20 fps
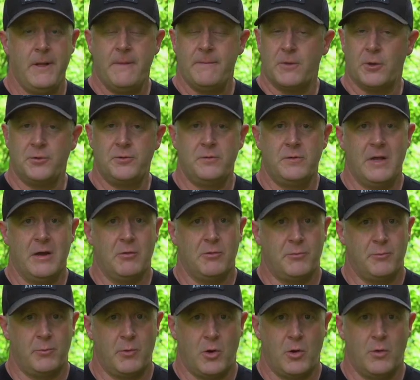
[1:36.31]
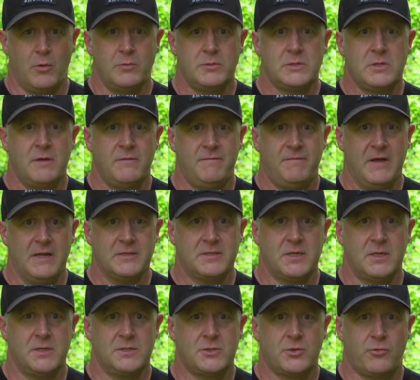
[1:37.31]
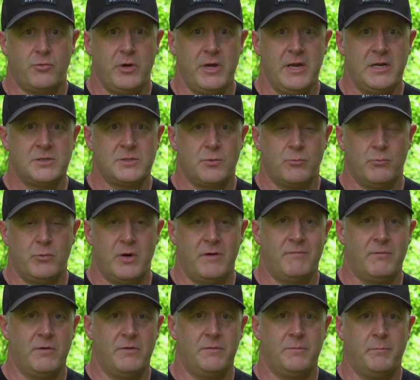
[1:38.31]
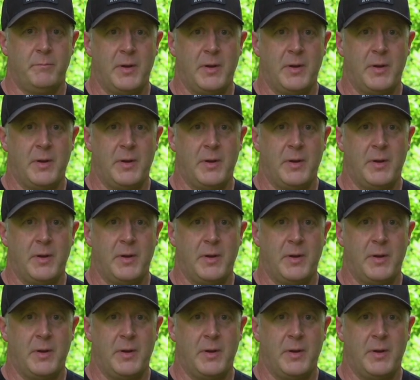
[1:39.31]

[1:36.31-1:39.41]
They'll do that with roads, fences, creeks, rivers,